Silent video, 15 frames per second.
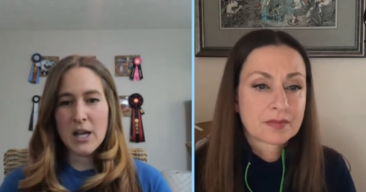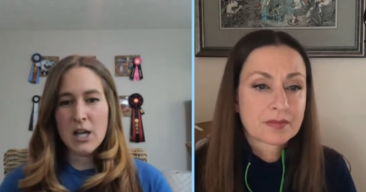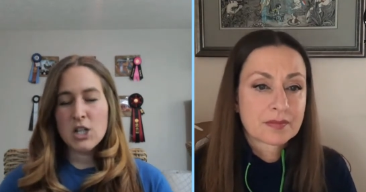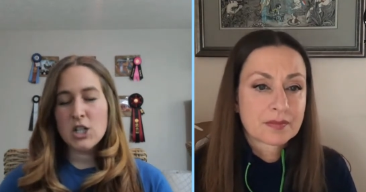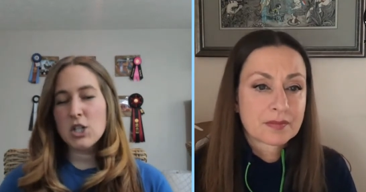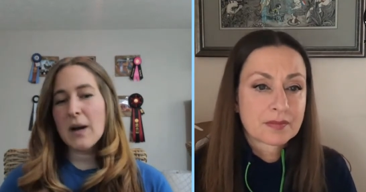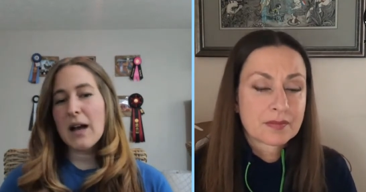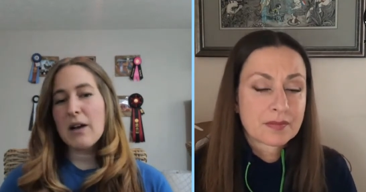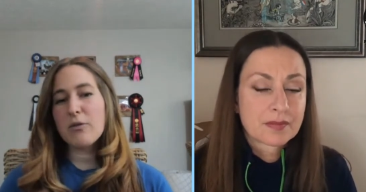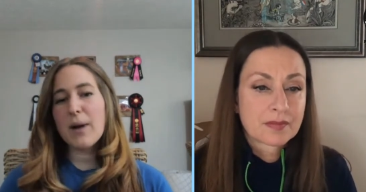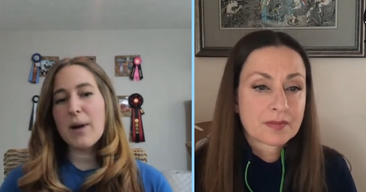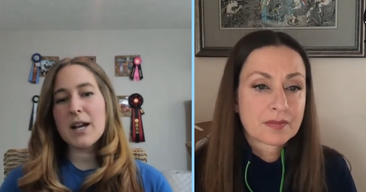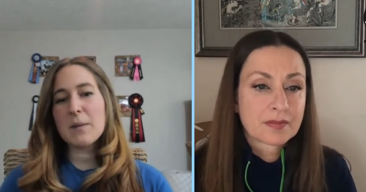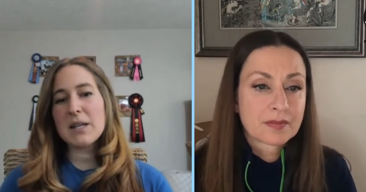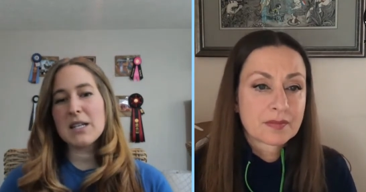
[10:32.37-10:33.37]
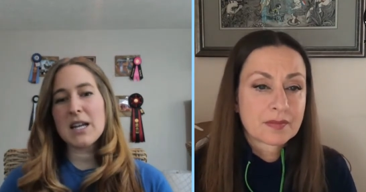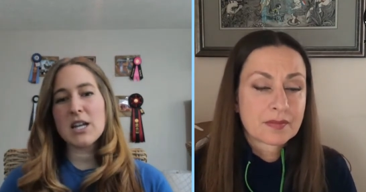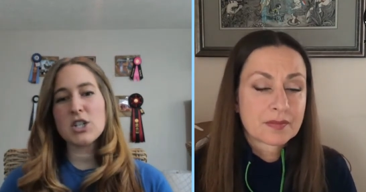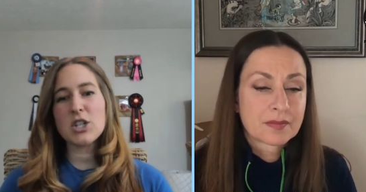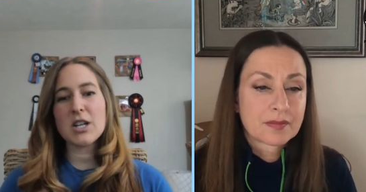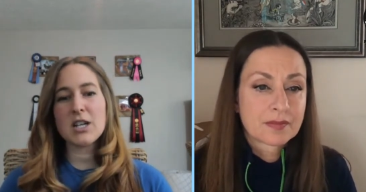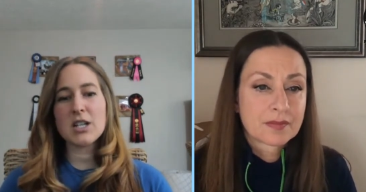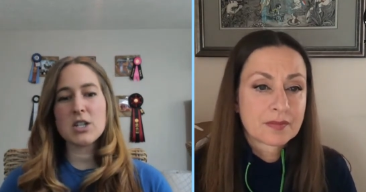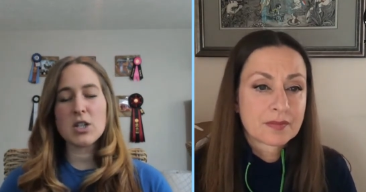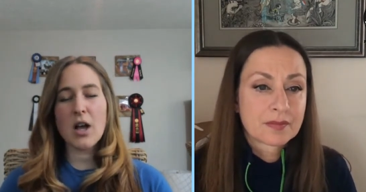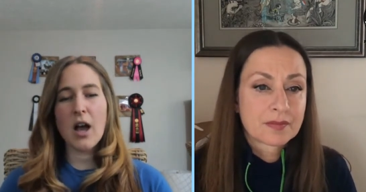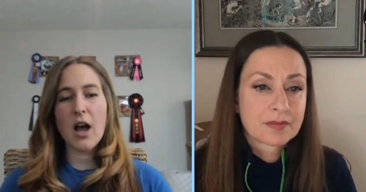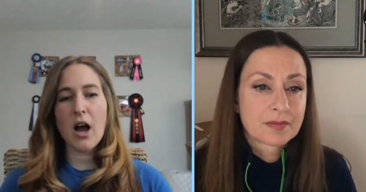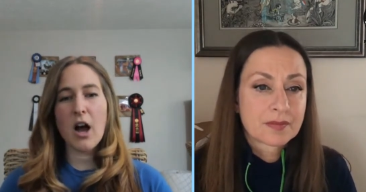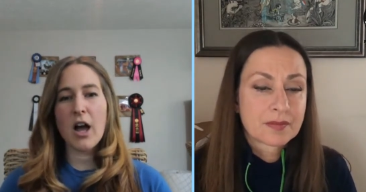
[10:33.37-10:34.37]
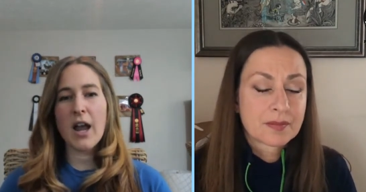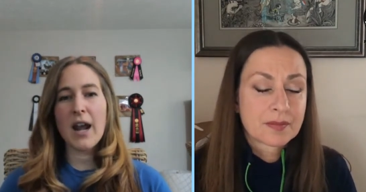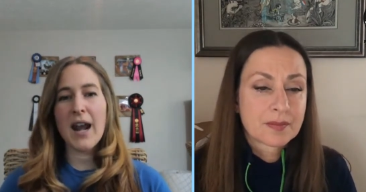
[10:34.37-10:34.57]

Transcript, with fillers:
Speaker 1: Do you have recommendations on